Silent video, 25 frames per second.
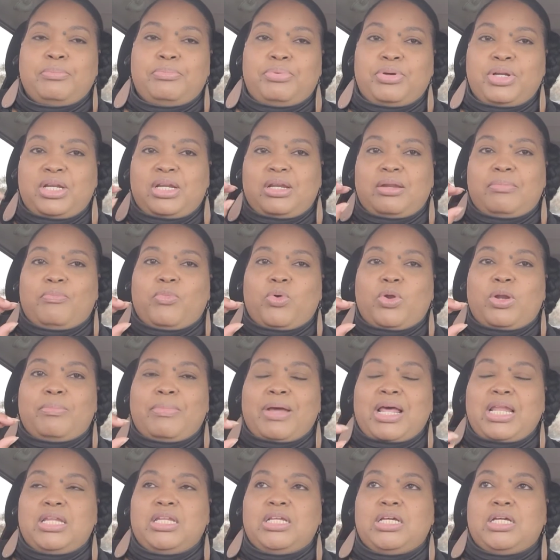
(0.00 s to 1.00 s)
Put it in one of
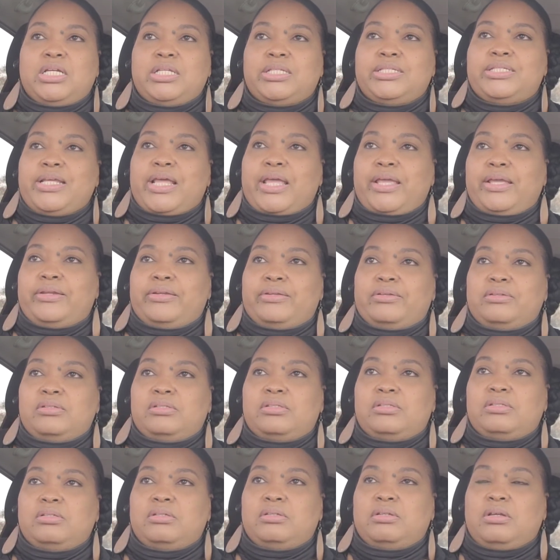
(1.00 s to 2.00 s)
my little
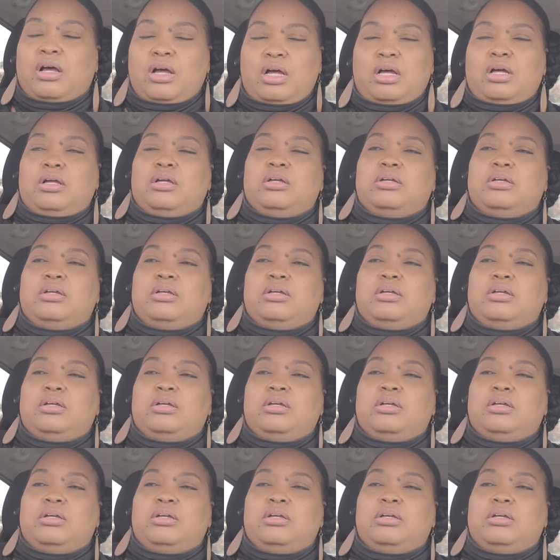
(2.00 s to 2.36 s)
containers. Oh,